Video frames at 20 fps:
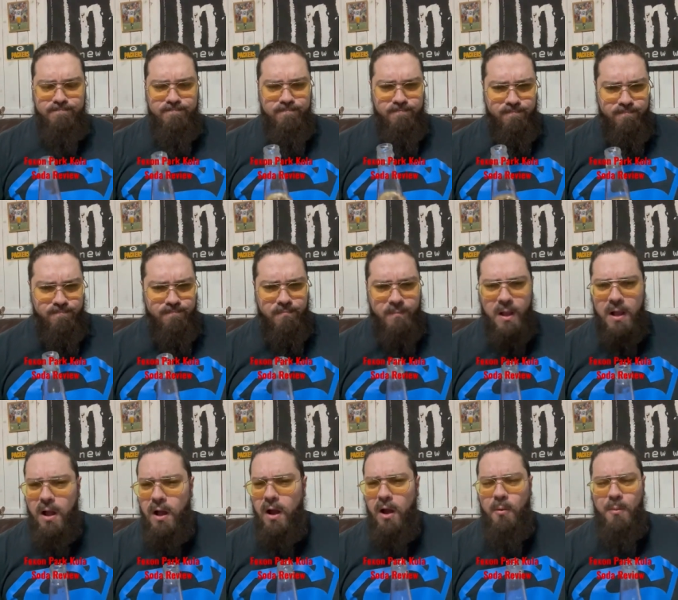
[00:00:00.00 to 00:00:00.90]
Mm.
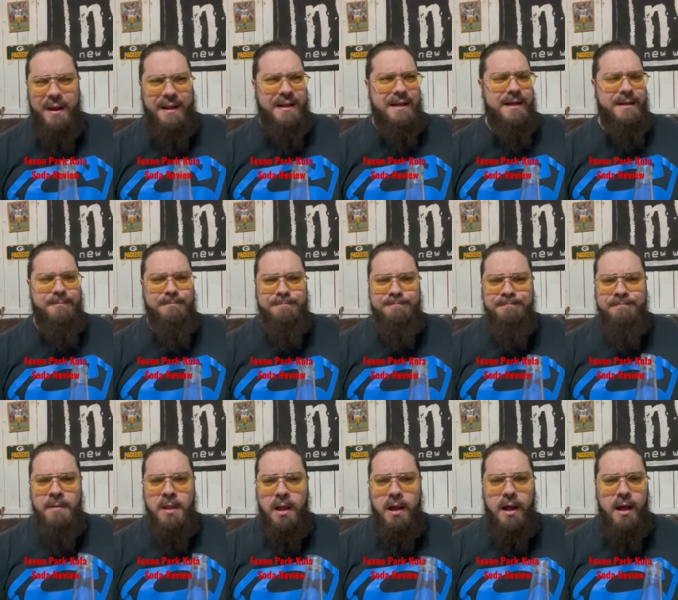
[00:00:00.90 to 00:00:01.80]
Oh my God.
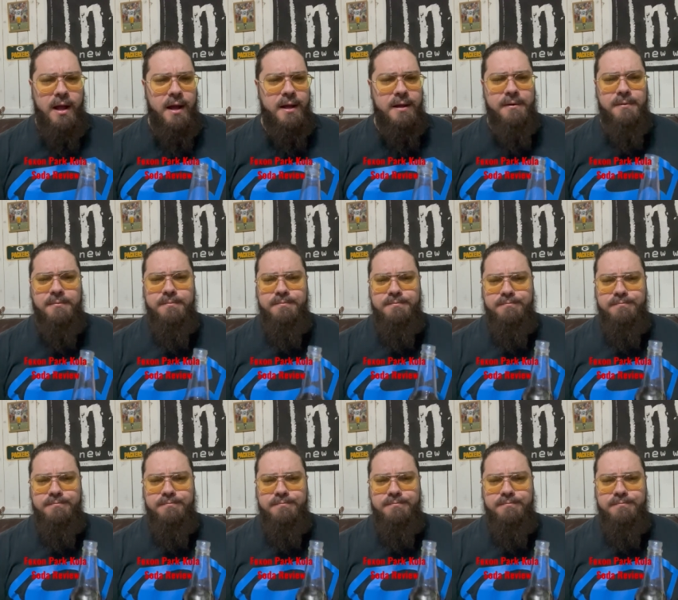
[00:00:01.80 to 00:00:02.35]
Uh,